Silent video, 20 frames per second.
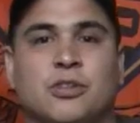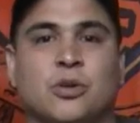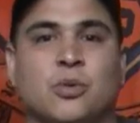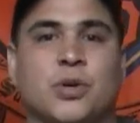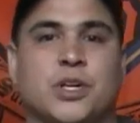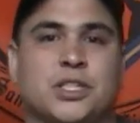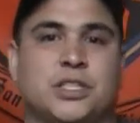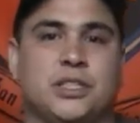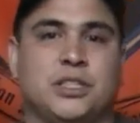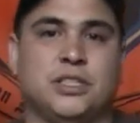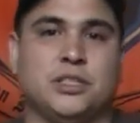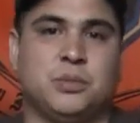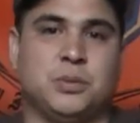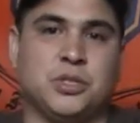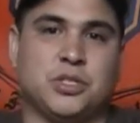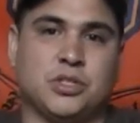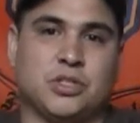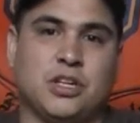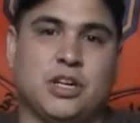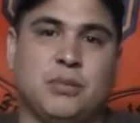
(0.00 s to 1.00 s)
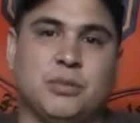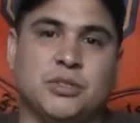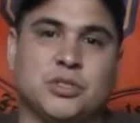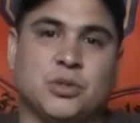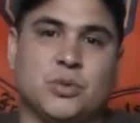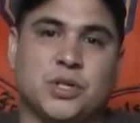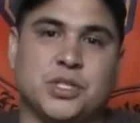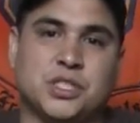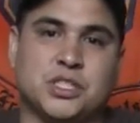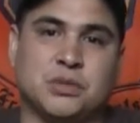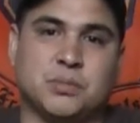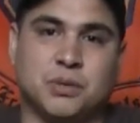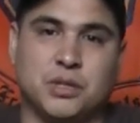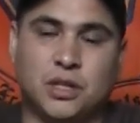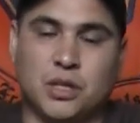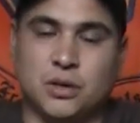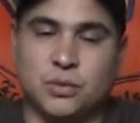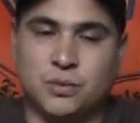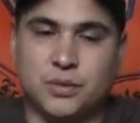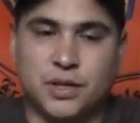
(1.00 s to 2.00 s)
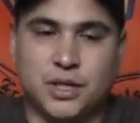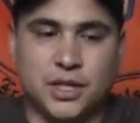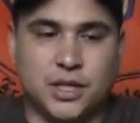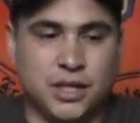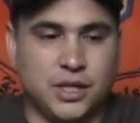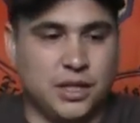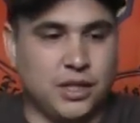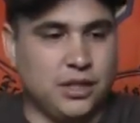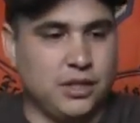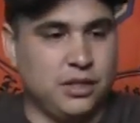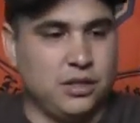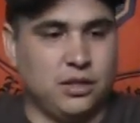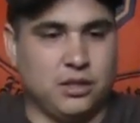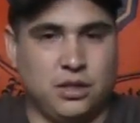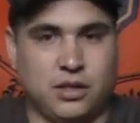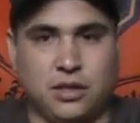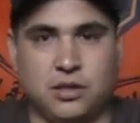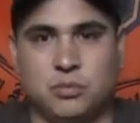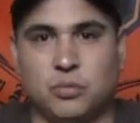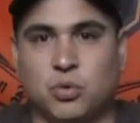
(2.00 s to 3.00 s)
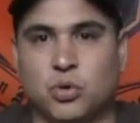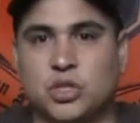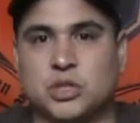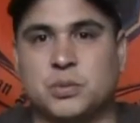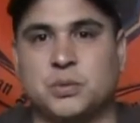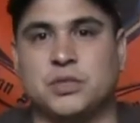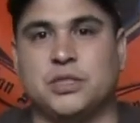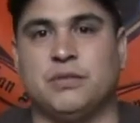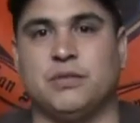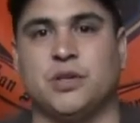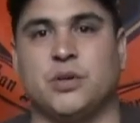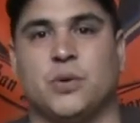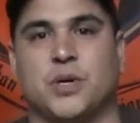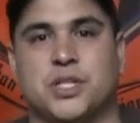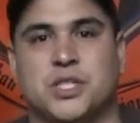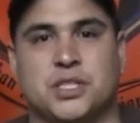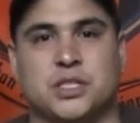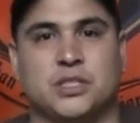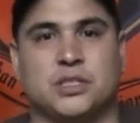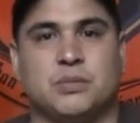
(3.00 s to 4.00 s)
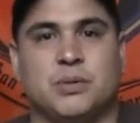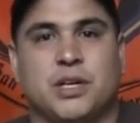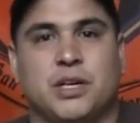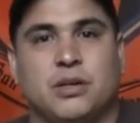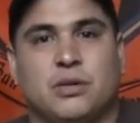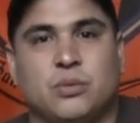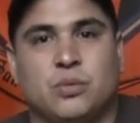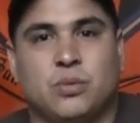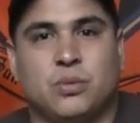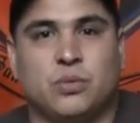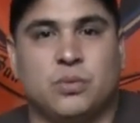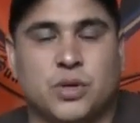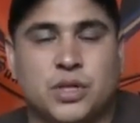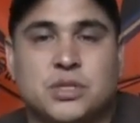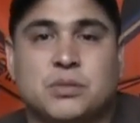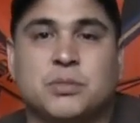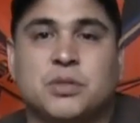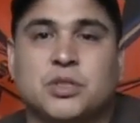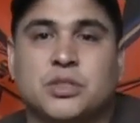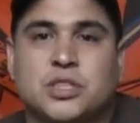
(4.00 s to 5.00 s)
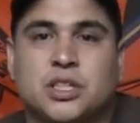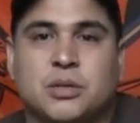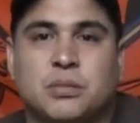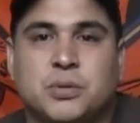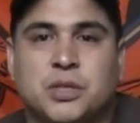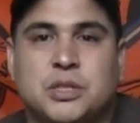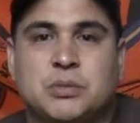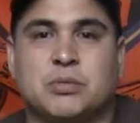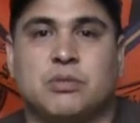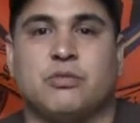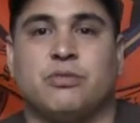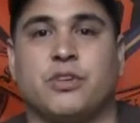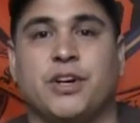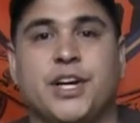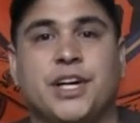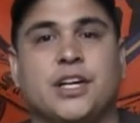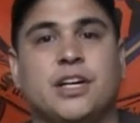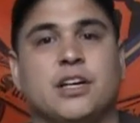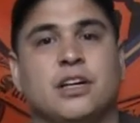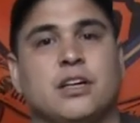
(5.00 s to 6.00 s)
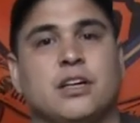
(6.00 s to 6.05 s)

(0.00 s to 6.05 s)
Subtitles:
questions, put your comments or questions below on more specific questions about what is a military policeman. Frank